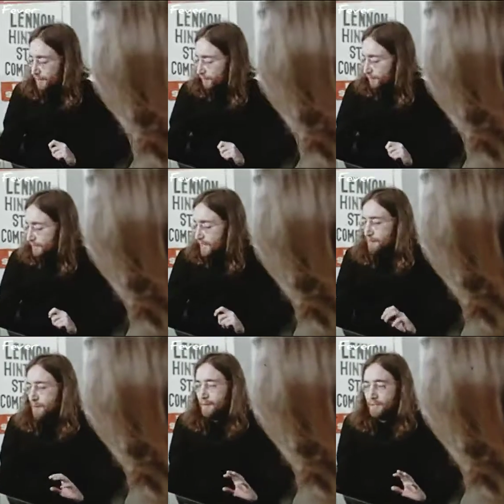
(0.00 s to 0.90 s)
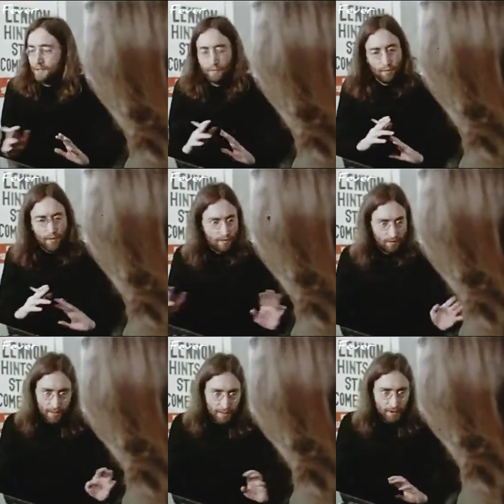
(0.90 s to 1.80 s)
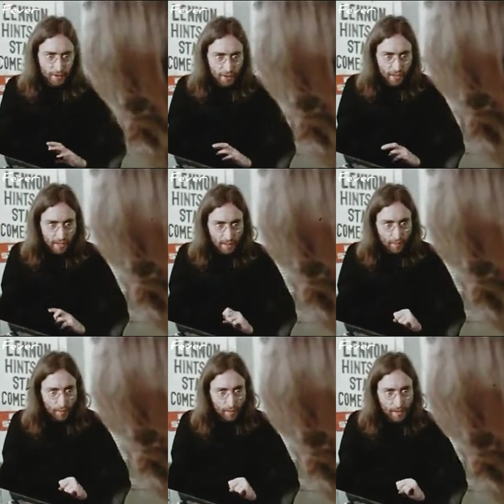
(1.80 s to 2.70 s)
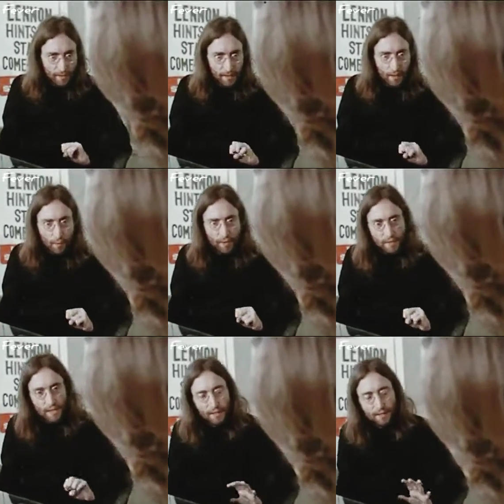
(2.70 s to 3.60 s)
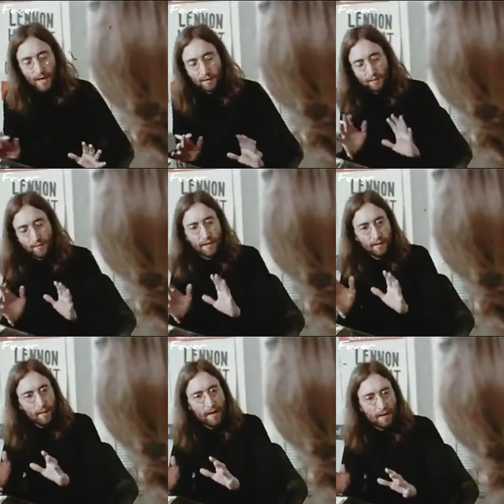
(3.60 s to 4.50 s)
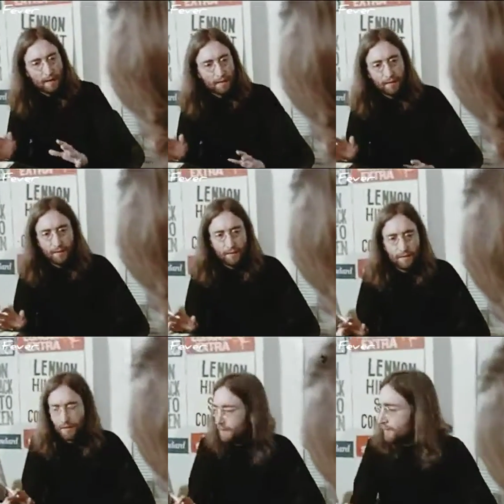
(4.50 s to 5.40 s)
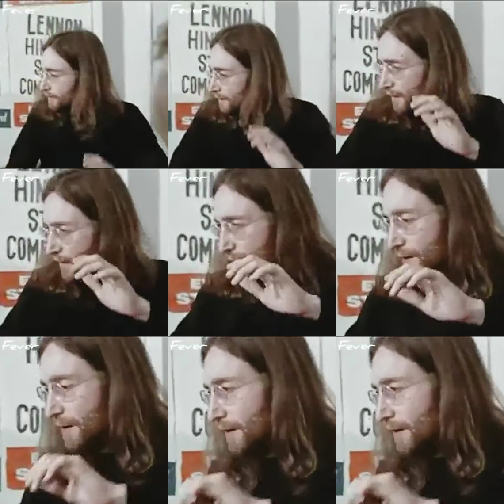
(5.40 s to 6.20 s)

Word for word: And Yoko was telling me about this great old ancient Chinese book, which tells you how to fight a battle, you know. And,